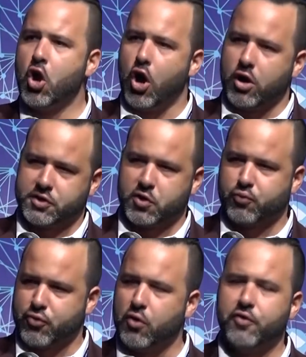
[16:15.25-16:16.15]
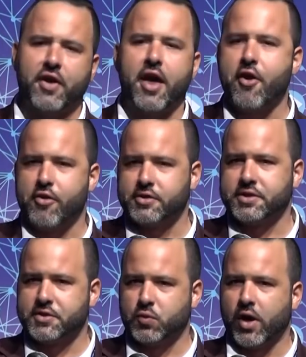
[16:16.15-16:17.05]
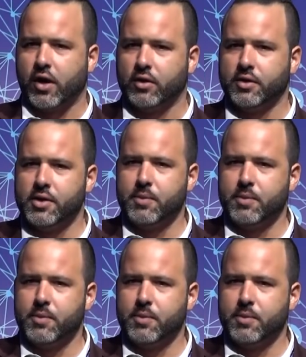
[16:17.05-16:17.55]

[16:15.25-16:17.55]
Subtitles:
also prone to errors as well,